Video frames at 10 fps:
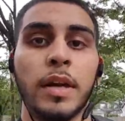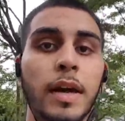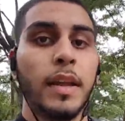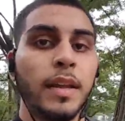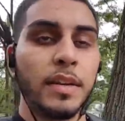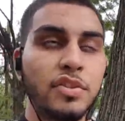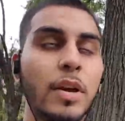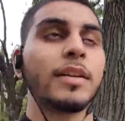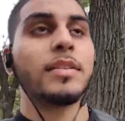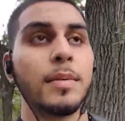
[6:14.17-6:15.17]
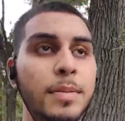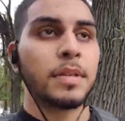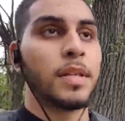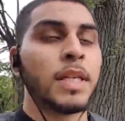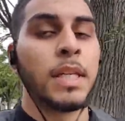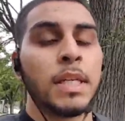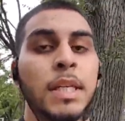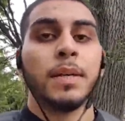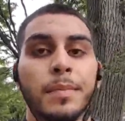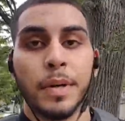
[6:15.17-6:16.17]
I didn't hit triceps,
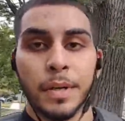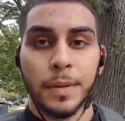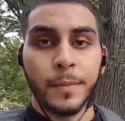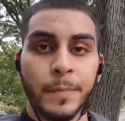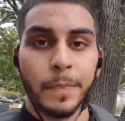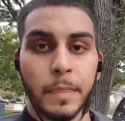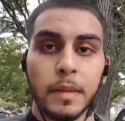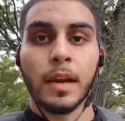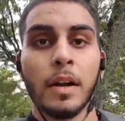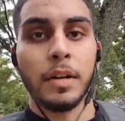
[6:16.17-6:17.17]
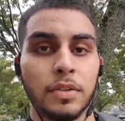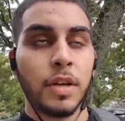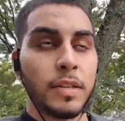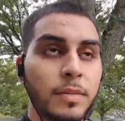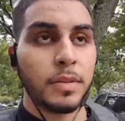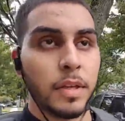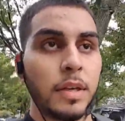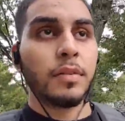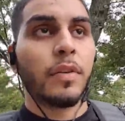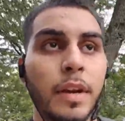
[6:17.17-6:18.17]
but I'll hit triceps
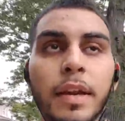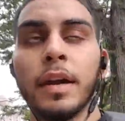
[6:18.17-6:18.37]
later. Right